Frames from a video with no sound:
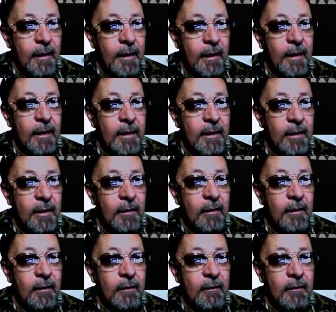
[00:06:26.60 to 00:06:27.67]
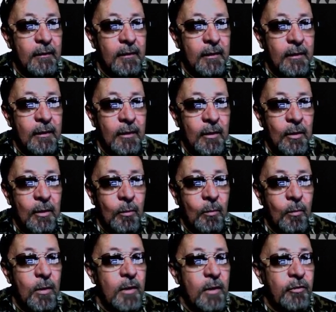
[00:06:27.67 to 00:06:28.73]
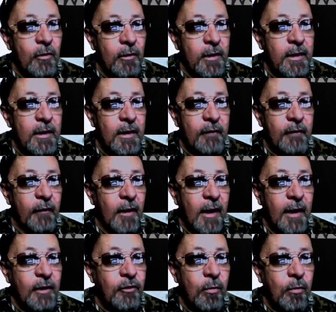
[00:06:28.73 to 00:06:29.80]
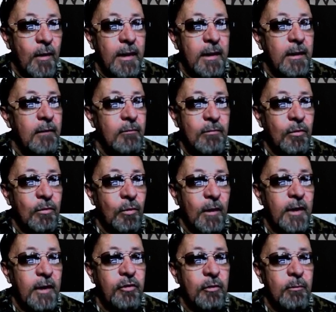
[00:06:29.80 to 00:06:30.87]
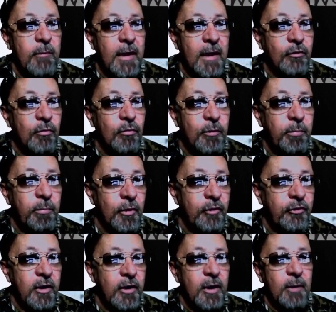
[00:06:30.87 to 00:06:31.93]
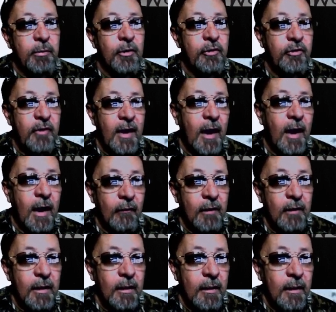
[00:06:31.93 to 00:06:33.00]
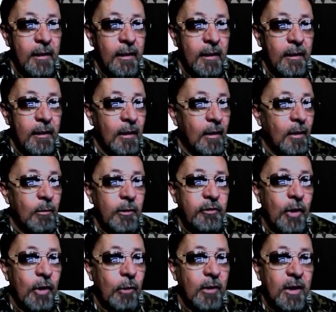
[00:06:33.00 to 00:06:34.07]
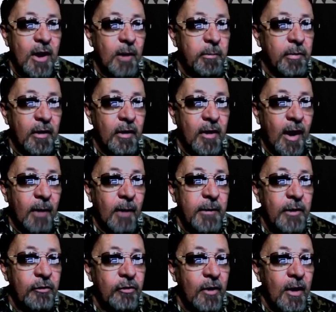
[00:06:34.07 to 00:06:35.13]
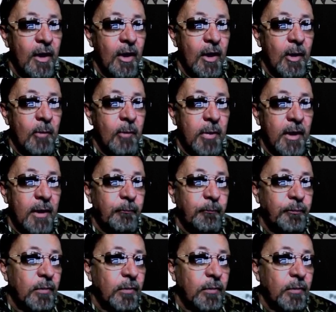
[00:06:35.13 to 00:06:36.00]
And we was only in there for like 22 minutes. We was pushed in and pushed out. We sold a couple of copies, but